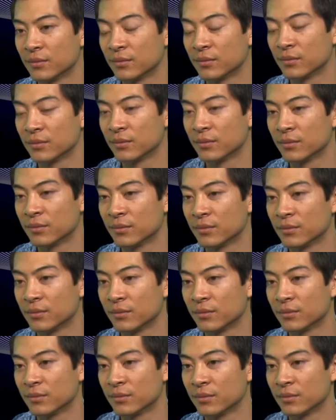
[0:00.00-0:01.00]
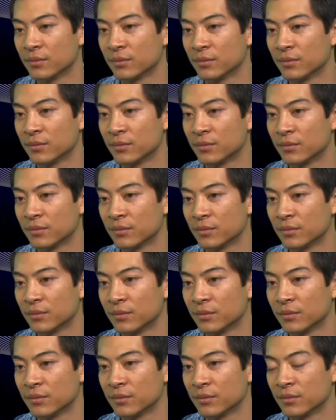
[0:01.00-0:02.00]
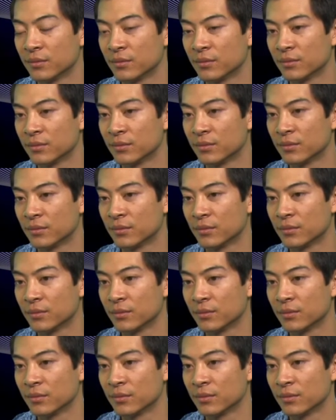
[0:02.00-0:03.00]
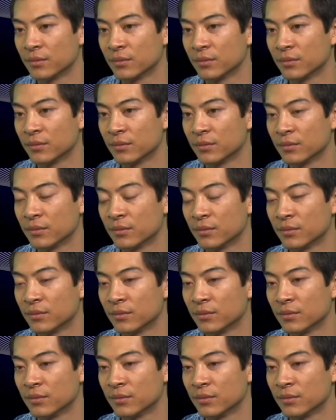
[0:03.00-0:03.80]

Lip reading: (silent)